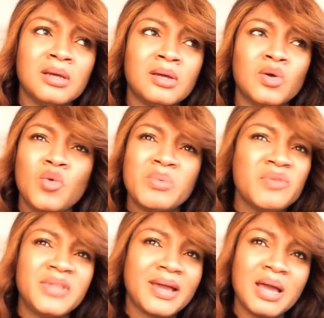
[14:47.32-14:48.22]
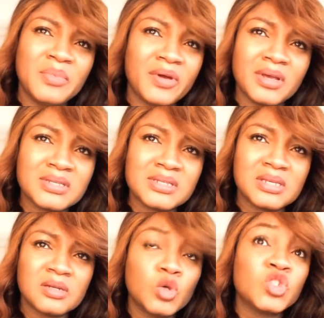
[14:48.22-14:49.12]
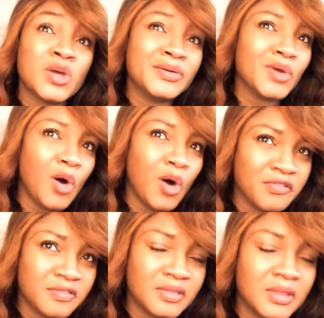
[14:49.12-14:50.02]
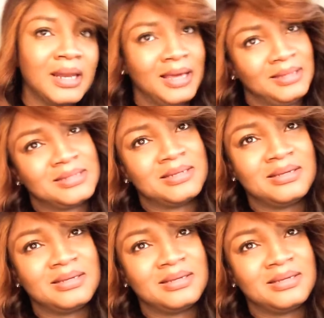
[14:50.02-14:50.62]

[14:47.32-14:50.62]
Who removed the cameras? Who turned off the light?